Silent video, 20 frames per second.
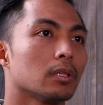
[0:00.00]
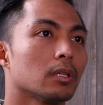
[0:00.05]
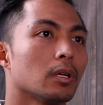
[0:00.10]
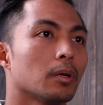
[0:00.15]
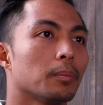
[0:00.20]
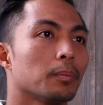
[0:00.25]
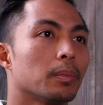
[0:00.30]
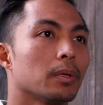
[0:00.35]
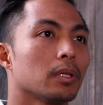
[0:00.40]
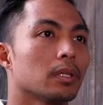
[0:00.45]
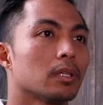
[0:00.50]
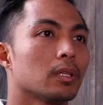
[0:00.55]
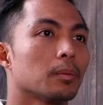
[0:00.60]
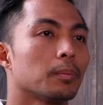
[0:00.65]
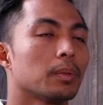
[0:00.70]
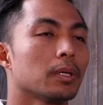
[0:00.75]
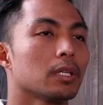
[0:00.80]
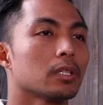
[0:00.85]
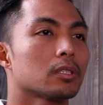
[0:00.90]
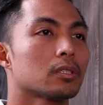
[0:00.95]
the
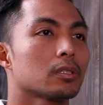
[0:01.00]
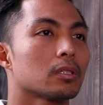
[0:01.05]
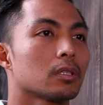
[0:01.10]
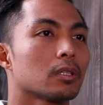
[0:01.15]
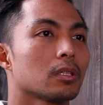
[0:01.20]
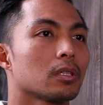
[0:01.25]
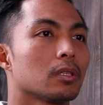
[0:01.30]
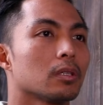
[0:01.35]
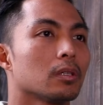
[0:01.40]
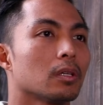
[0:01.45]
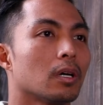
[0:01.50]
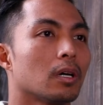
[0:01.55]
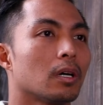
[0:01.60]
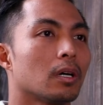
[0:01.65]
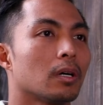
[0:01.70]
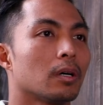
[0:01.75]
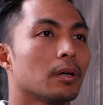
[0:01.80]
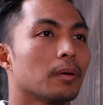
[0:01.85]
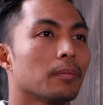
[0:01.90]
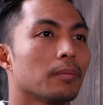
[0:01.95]
biggest
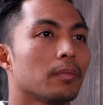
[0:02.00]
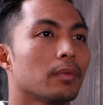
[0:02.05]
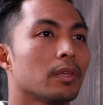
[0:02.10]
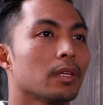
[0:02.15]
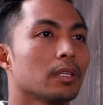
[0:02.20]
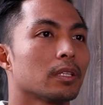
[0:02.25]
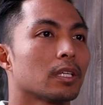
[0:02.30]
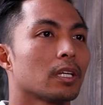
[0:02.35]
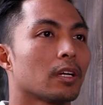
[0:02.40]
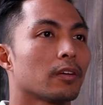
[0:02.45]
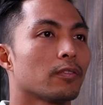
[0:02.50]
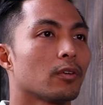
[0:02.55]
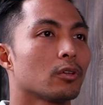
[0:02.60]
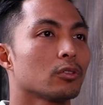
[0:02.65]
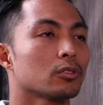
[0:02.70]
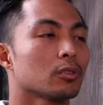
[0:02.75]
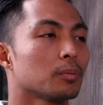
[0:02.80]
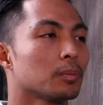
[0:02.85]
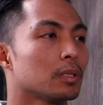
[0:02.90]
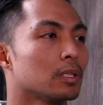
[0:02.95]
thing that I've
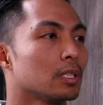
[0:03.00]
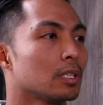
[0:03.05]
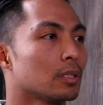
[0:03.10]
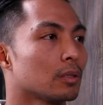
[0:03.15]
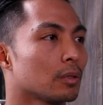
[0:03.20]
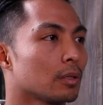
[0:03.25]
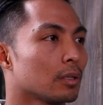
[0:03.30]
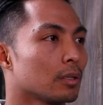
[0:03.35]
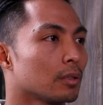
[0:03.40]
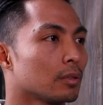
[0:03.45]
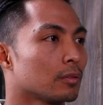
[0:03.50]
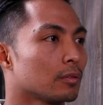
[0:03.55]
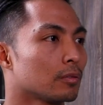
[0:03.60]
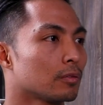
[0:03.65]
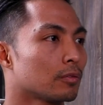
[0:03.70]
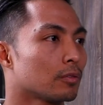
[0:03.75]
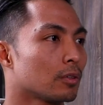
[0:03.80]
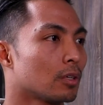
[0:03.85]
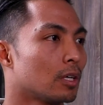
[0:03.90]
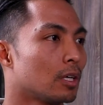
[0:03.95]
also been hearing
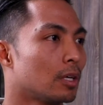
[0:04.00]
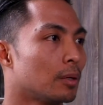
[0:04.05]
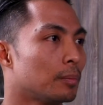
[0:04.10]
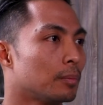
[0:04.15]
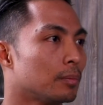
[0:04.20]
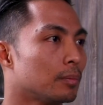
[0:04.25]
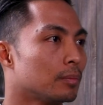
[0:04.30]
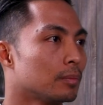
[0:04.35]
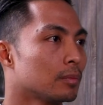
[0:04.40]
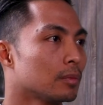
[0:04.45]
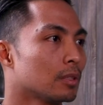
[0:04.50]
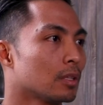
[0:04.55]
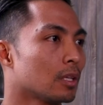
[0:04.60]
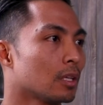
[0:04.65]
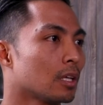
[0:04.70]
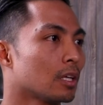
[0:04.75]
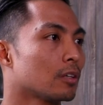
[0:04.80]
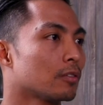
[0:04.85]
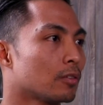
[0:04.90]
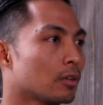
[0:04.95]
from a
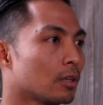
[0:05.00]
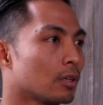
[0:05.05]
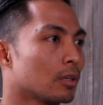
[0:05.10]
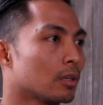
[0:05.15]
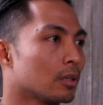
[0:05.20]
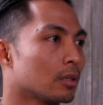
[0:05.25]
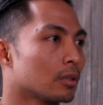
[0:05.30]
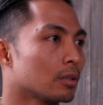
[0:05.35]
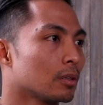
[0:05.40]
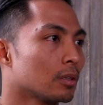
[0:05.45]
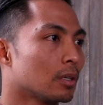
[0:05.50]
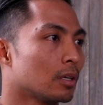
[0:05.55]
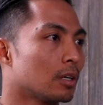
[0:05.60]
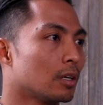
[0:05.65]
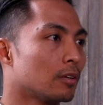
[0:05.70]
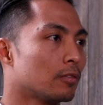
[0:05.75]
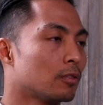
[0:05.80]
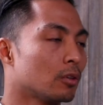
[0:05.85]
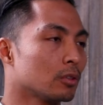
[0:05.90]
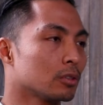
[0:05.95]
lot of our
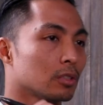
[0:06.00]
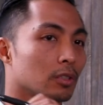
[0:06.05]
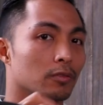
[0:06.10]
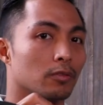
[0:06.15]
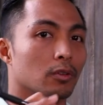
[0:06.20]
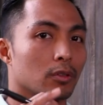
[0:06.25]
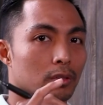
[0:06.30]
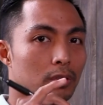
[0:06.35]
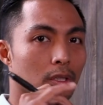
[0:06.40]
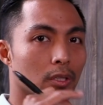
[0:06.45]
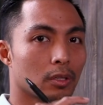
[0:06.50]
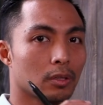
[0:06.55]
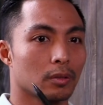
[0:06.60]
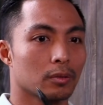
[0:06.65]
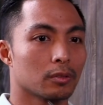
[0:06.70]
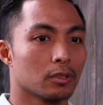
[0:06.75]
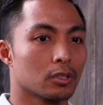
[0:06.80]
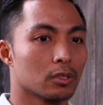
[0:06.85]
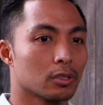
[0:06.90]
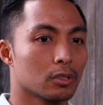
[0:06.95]
folks that are
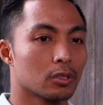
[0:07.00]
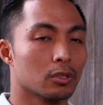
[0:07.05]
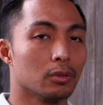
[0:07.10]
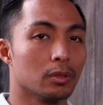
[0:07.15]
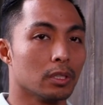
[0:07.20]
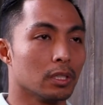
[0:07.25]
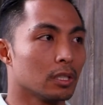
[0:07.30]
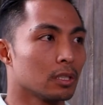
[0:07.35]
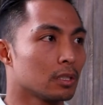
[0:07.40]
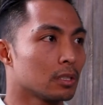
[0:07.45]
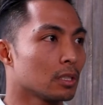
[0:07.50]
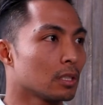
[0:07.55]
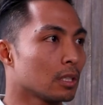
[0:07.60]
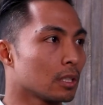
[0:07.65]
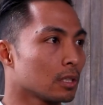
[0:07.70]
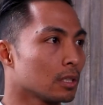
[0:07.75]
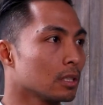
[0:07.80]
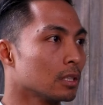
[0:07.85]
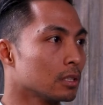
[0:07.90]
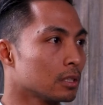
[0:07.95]
just tuning into,
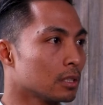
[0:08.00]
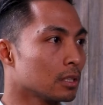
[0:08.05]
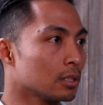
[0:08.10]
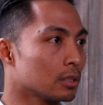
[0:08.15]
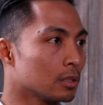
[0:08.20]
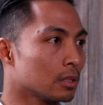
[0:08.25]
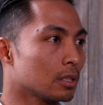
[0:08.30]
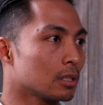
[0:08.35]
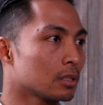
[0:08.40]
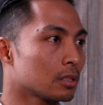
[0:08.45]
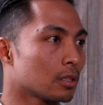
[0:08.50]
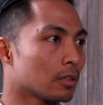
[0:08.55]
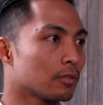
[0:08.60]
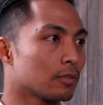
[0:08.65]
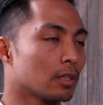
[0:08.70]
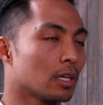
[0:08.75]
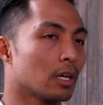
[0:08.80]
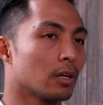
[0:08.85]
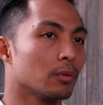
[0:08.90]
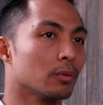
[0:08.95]
like, listening to this
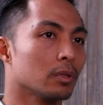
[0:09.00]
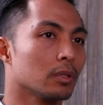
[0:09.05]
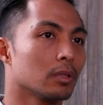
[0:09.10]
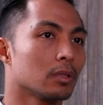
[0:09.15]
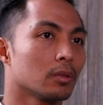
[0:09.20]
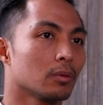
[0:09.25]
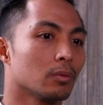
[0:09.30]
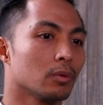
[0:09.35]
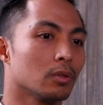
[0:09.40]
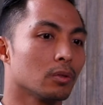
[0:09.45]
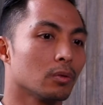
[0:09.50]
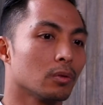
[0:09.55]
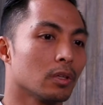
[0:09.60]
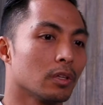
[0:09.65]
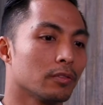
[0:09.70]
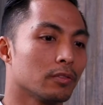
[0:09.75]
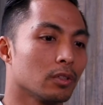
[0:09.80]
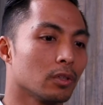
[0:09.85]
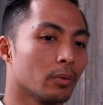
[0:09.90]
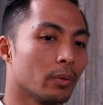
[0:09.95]
stuff now with
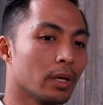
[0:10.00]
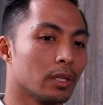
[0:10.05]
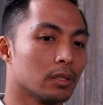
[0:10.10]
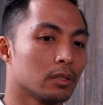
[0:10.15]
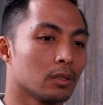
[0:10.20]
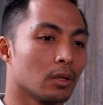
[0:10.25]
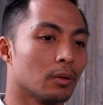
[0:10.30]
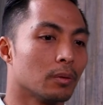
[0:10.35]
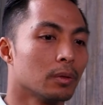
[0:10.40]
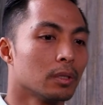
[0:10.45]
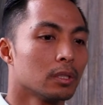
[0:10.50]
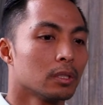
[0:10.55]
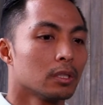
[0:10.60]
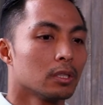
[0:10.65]
lifting weights. So,